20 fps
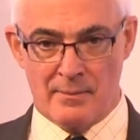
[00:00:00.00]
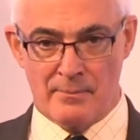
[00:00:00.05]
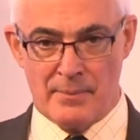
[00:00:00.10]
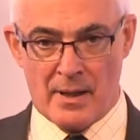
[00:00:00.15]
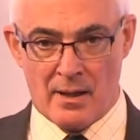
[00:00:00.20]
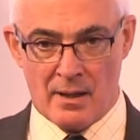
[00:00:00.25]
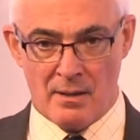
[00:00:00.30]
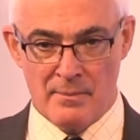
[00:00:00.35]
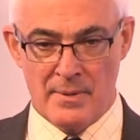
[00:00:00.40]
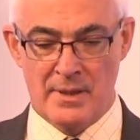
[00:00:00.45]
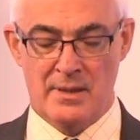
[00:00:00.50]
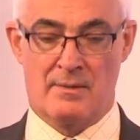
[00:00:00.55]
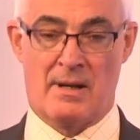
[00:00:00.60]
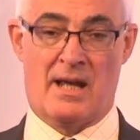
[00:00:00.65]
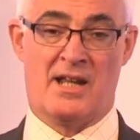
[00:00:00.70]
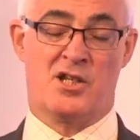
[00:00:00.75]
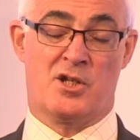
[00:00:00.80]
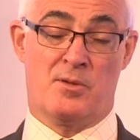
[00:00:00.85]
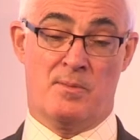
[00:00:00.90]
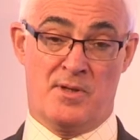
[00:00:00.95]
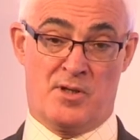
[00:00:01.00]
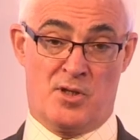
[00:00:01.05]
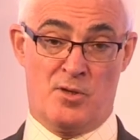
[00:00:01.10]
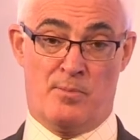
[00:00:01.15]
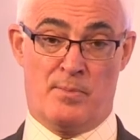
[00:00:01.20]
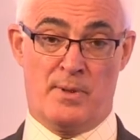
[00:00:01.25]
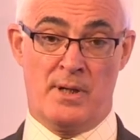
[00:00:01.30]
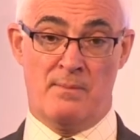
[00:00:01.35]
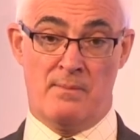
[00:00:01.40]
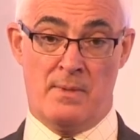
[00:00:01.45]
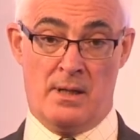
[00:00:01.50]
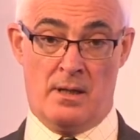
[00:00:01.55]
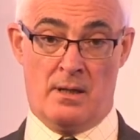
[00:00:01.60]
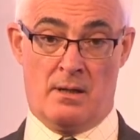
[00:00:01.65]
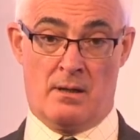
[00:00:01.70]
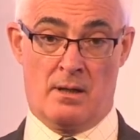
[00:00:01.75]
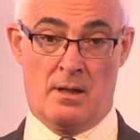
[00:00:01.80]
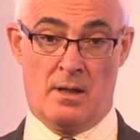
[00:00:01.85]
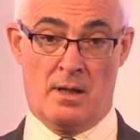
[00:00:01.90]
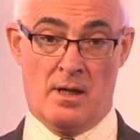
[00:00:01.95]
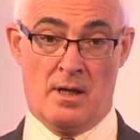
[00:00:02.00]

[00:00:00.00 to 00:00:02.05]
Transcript: Parliament has to be supreme here.